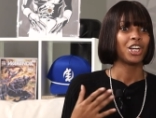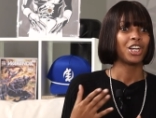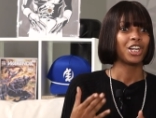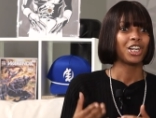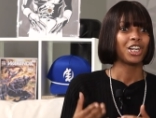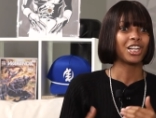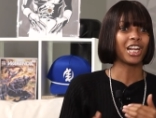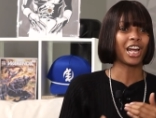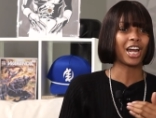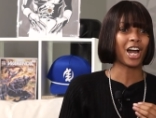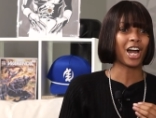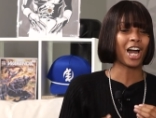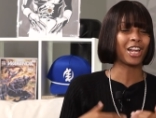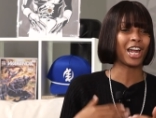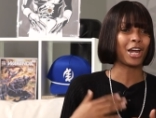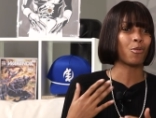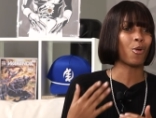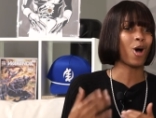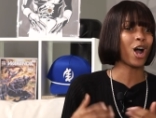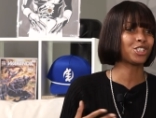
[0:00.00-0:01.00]
I
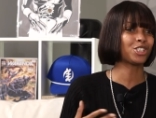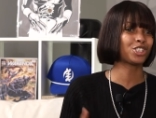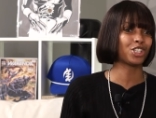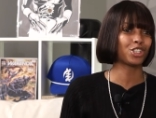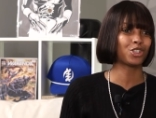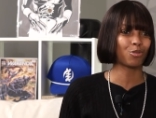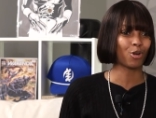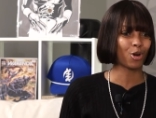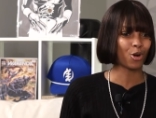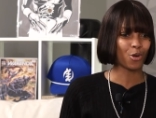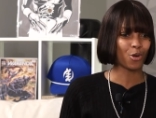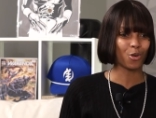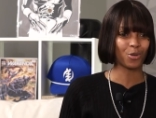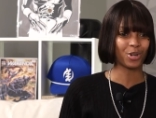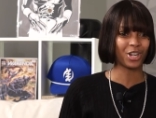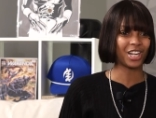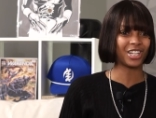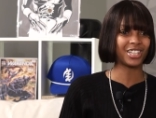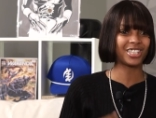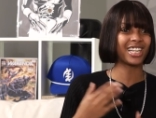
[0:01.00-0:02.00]
like Watch the Throne
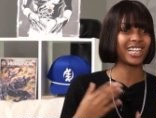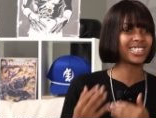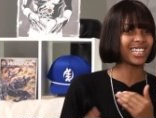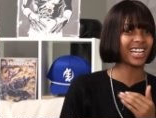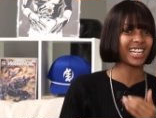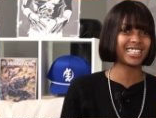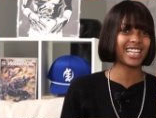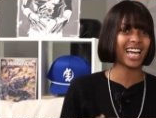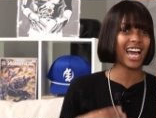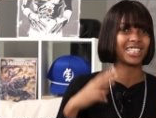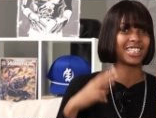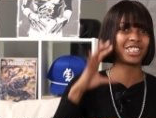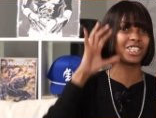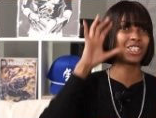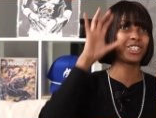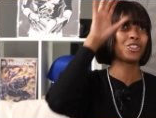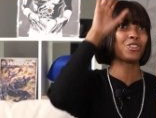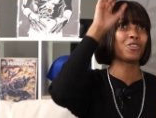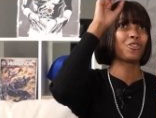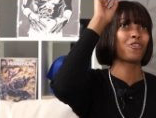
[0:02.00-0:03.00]
and things like that,
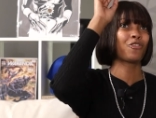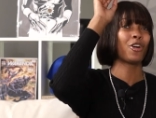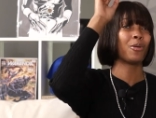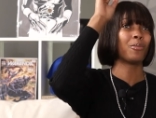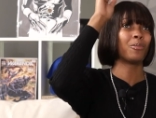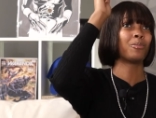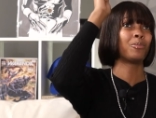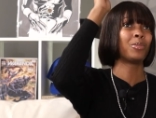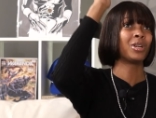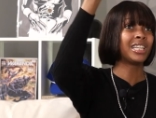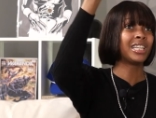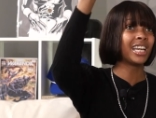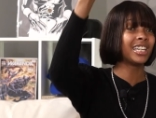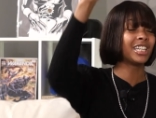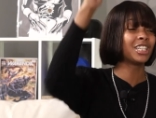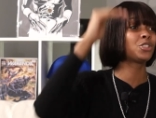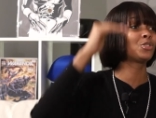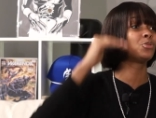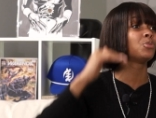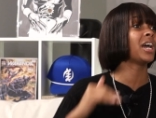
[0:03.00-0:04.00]
just from
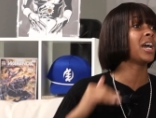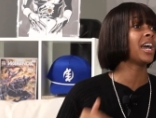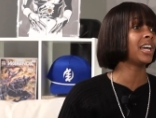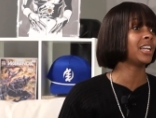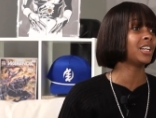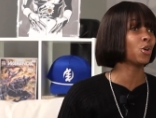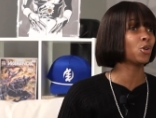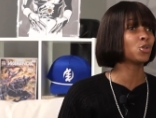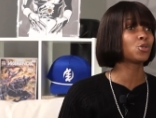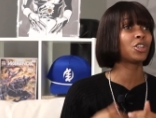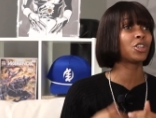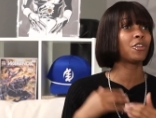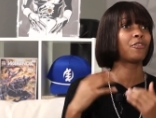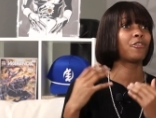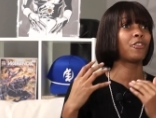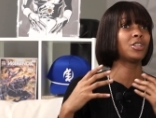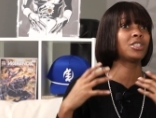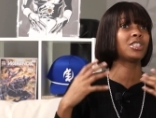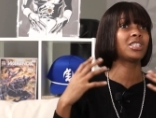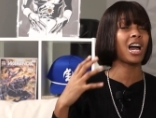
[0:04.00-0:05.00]
beginning to end. Those are the
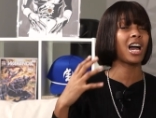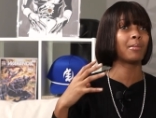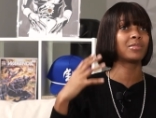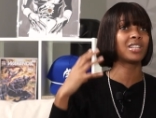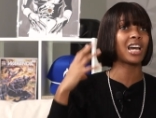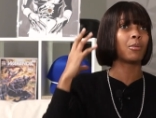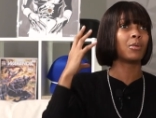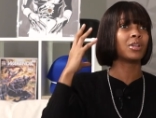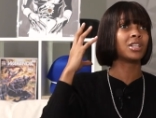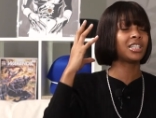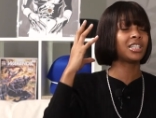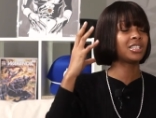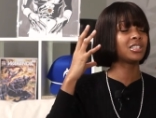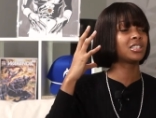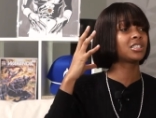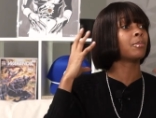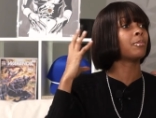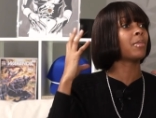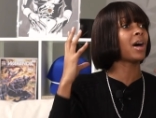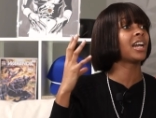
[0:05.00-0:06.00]
first times I would listen
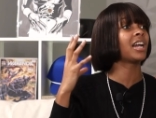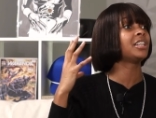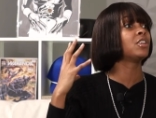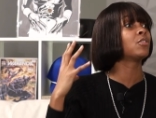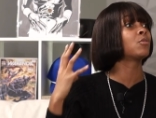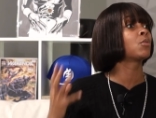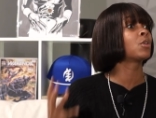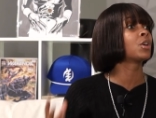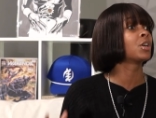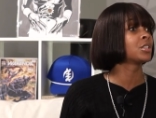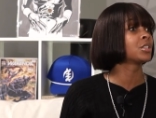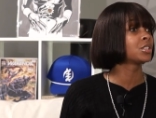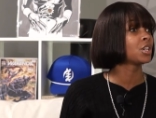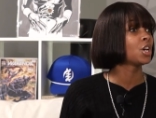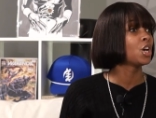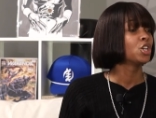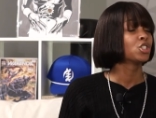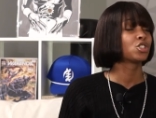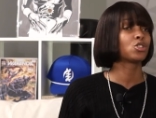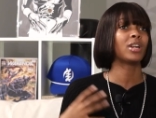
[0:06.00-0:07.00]
to body of works.
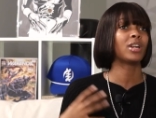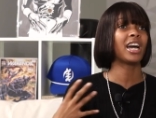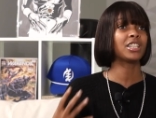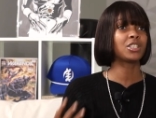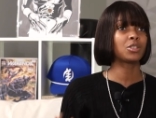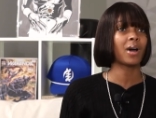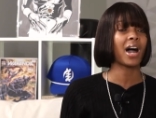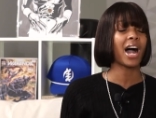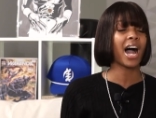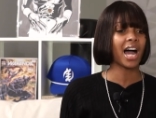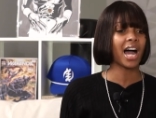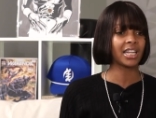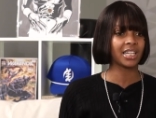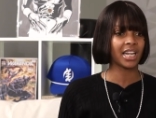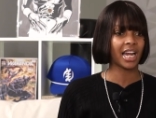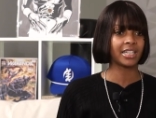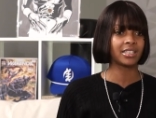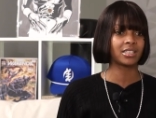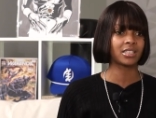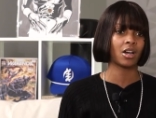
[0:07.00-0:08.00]
So that's why I
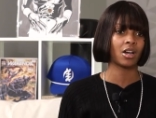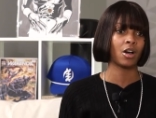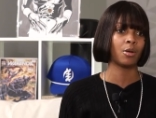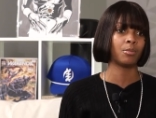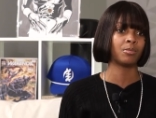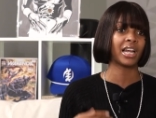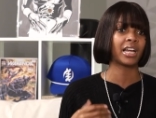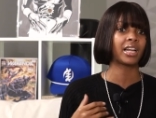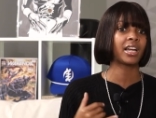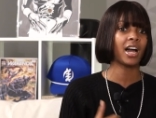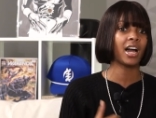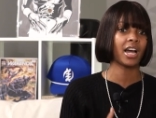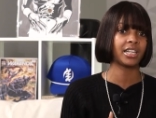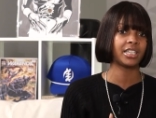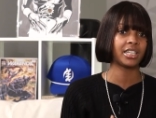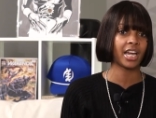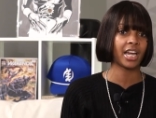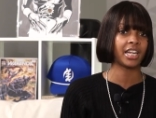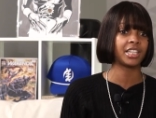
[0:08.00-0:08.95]
liked like Kanye and